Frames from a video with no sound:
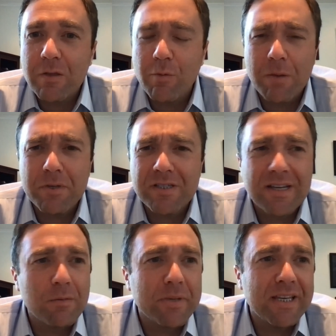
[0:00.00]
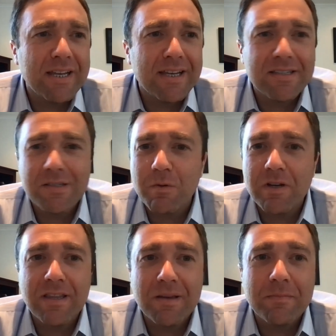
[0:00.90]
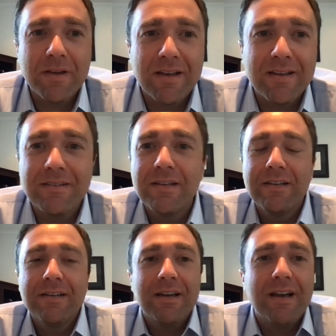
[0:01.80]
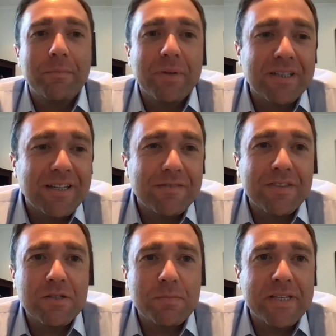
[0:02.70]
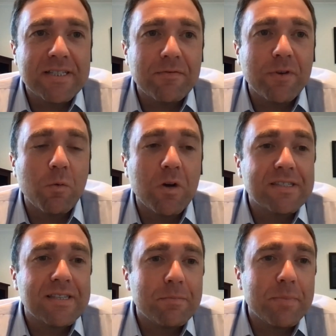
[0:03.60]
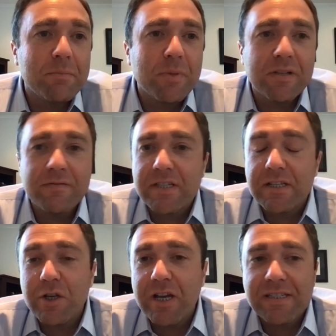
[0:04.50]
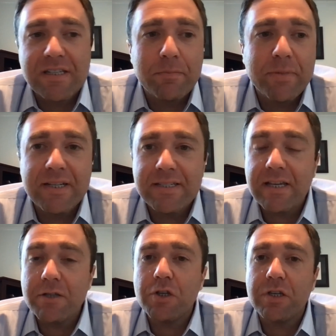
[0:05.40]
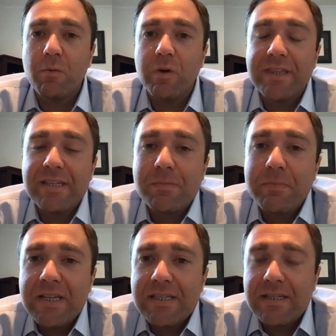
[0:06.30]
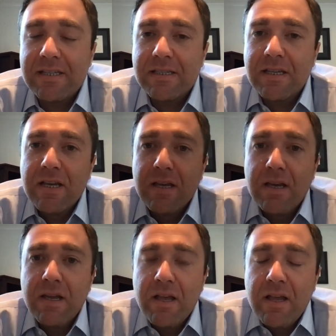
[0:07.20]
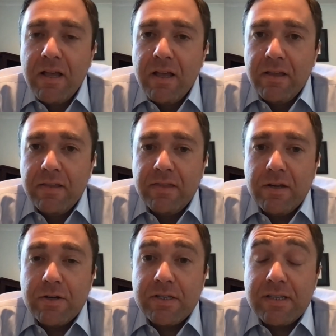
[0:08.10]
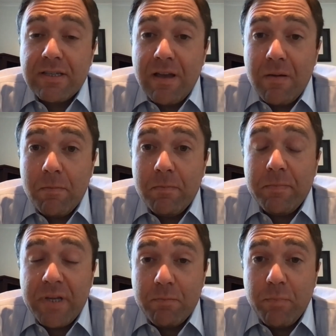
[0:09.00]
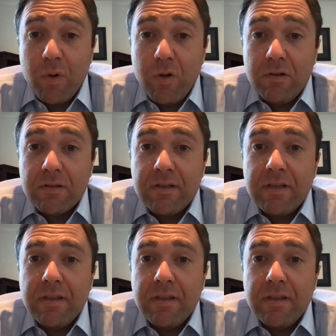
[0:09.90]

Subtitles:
thrombocytopenia is one of them. I believe there's been different ones that people have suggested, but essentially what this means is there's some people